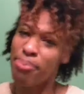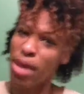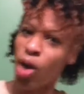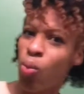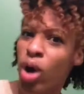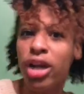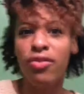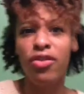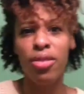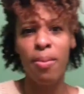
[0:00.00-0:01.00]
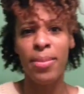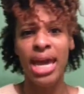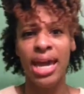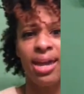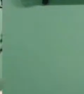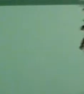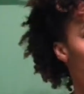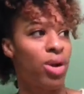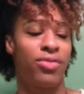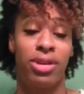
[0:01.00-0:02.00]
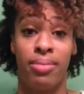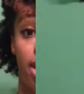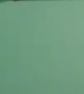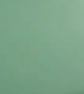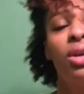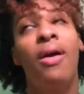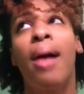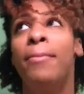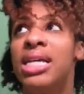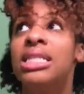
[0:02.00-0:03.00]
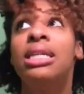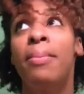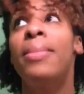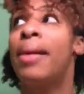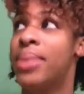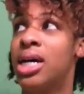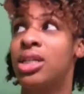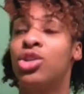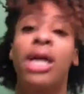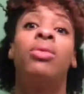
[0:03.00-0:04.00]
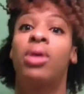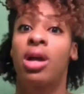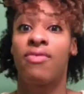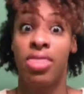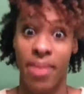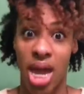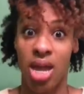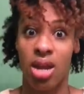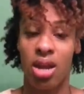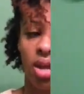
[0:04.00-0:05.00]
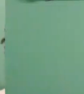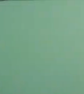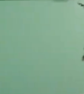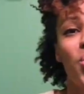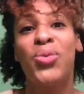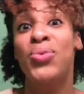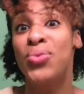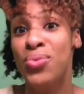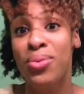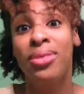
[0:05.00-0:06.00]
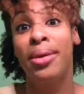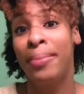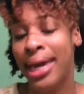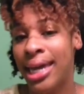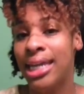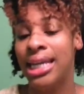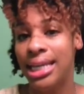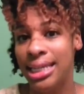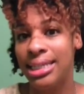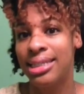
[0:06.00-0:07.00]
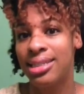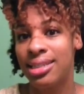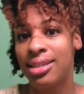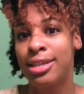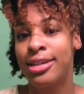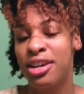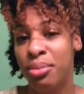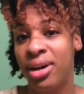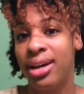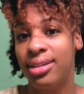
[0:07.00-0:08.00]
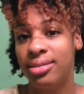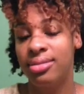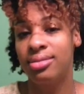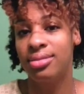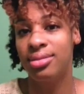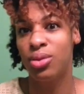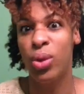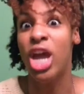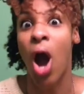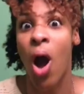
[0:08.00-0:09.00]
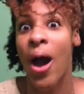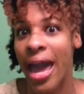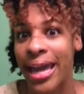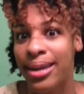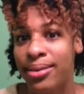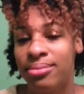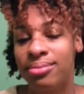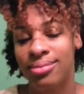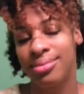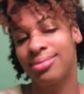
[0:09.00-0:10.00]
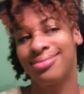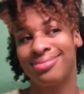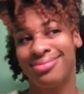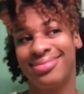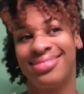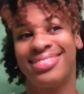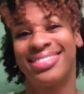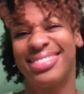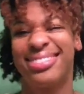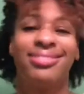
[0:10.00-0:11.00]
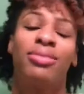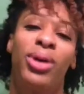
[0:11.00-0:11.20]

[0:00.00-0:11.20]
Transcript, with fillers: I'm not working for the man. I can't work for the man. You know, I'm busting my butt trying to work for the man. I don't know who the man is, but we all hate him.